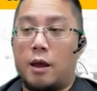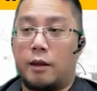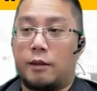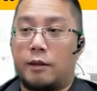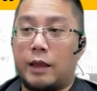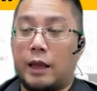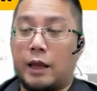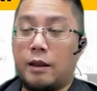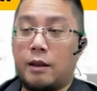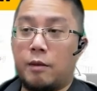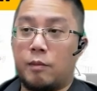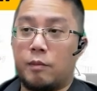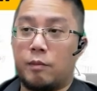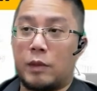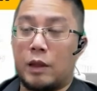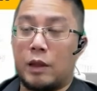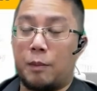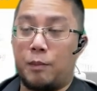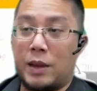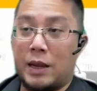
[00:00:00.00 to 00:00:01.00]
Then
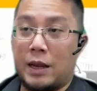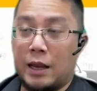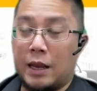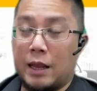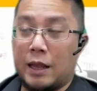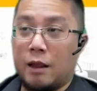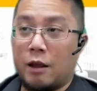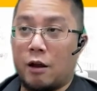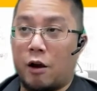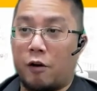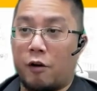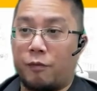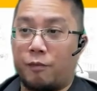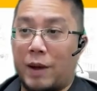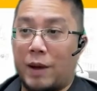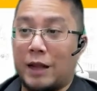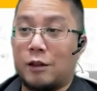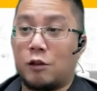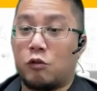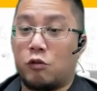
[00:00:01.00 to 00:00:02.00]
the beginning of
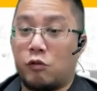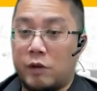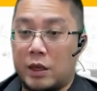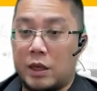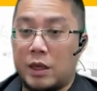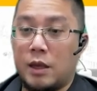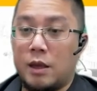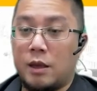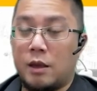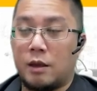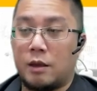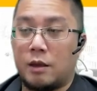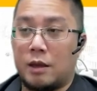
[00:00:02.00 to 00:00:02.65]
month 3,